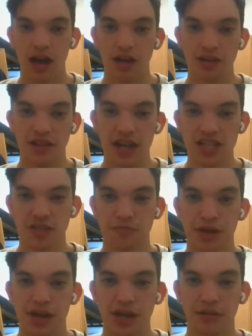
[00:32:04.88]
The next
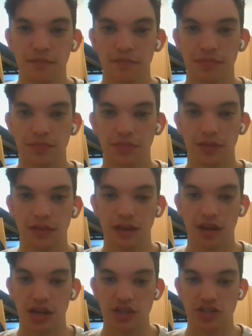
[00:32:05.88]
pick
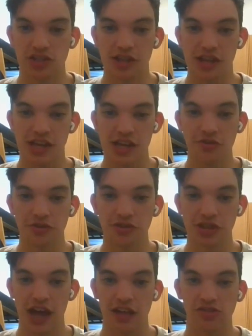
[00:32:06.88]
is the
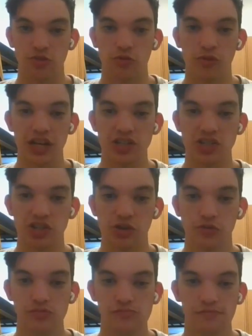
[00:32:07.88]
Eagles at
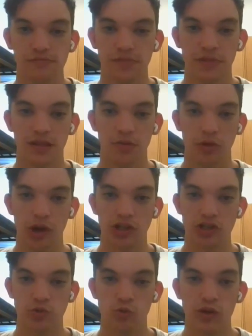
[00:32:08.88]
22. We are
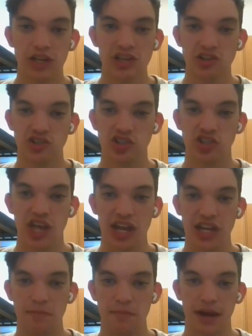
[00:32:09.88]
at the
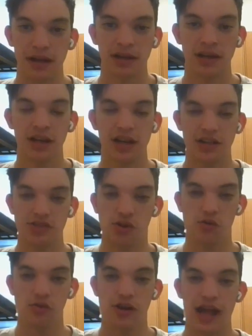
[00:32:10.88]
22nd pick. And
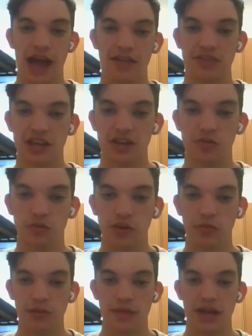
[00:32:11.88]
don't worry, at the end,
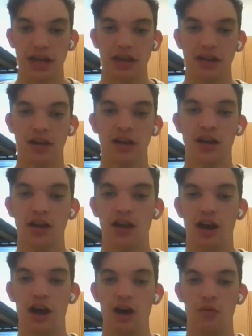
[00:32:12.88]
we will
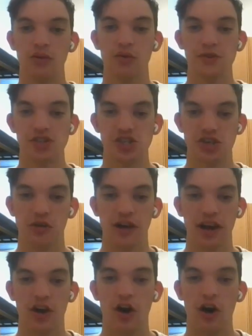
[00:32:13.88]
be
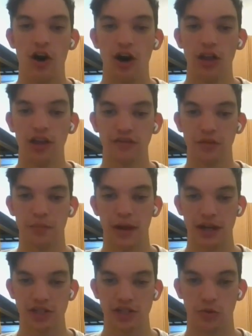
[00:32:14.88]
showing all of the
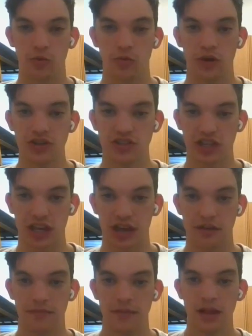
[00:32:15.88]
picks once
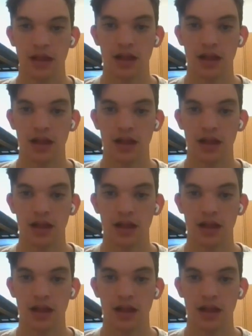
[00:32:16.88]
again.